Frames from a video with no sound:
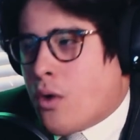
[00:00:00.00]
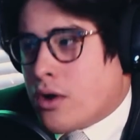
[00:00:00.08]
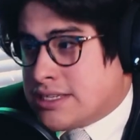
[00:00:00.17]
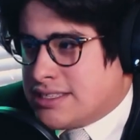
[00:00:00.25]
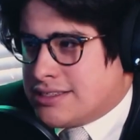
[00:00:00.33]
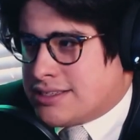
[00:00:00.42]

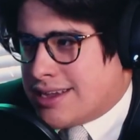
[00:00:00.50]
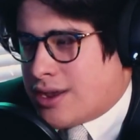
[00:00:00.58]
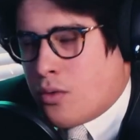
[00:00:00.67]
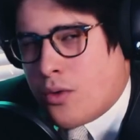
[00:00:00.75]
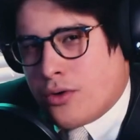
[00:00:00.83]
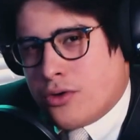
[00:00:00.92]
since it's like
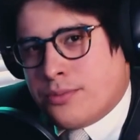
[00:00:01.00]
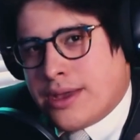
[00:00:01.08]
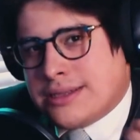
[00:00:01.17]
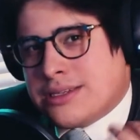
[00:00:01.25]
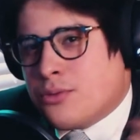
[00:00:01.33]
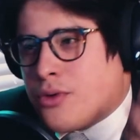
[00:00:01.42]
oil
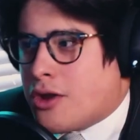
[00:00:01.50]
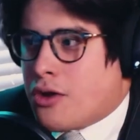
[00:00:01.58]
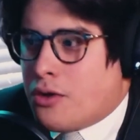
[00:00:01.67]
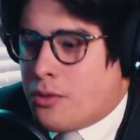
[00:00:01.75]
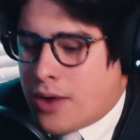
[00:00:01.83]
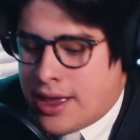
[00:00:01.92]
based, it wouldn't
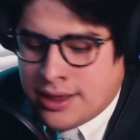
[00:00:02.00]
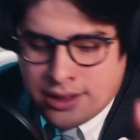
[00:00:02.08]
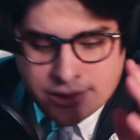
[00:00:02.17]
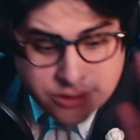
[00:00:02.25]
go away.